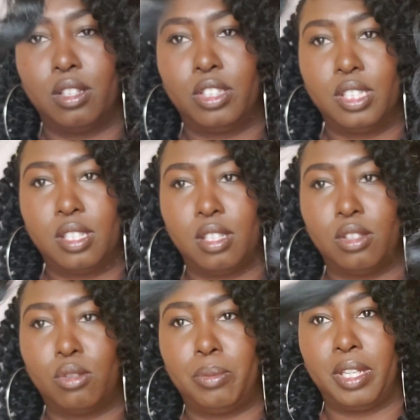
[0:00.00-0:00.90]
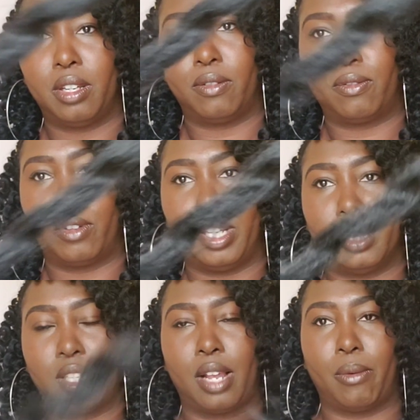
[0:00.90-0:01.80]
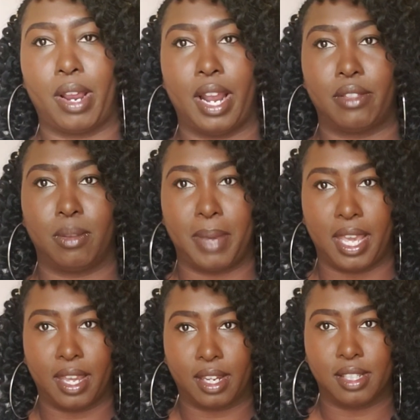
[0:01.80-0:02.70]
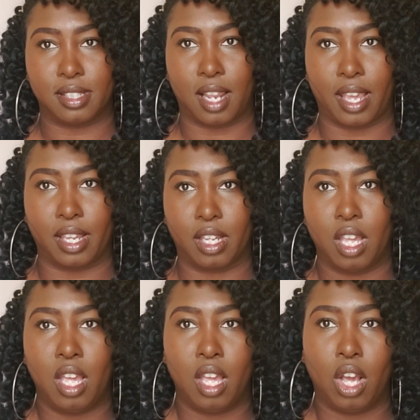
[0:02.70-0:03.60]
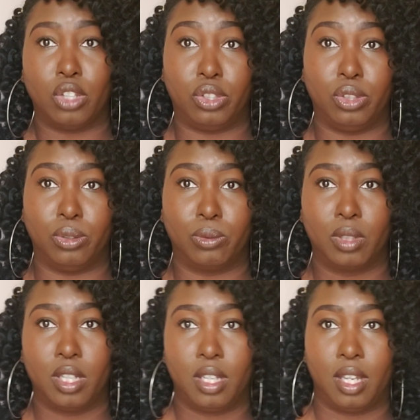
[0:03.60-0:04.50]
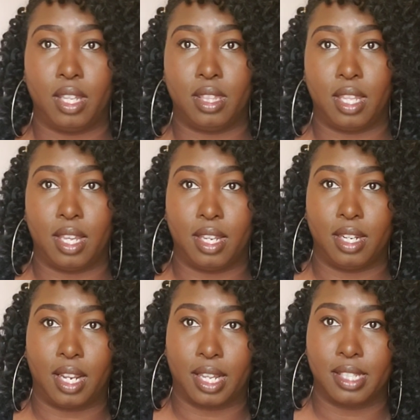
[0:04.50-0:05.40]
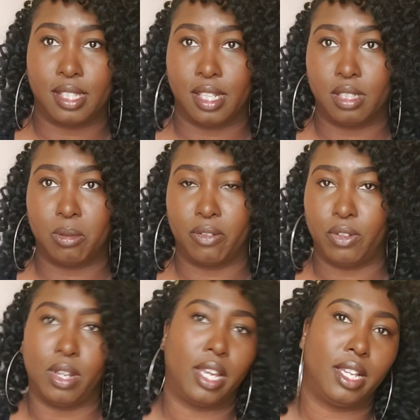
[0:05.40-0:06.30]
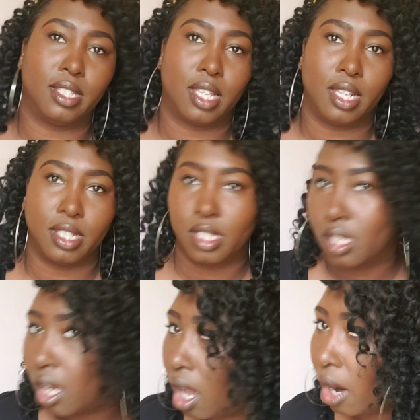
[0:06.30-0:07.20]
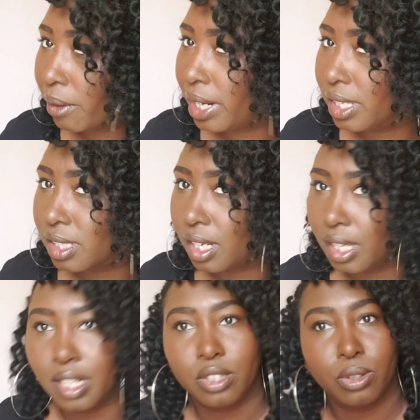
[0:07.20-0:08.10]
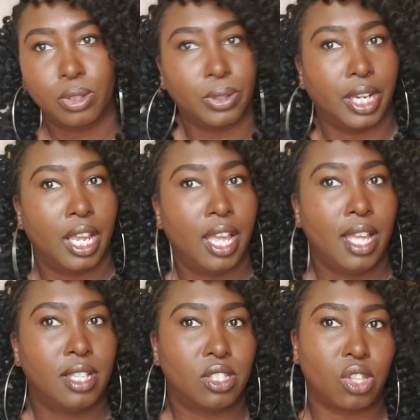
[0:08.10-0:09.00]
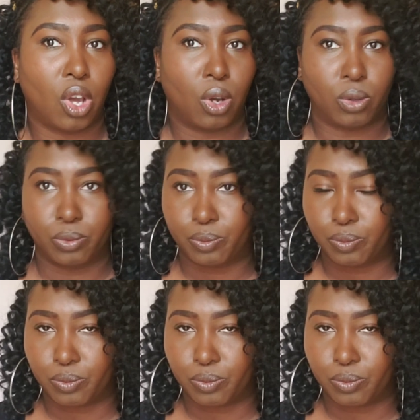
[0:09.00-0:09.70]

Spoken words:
just a little bit of frizz, like right out the pack. It's like a 2. And then, like I said, it's been a few days and it's already escalated to a 3. So,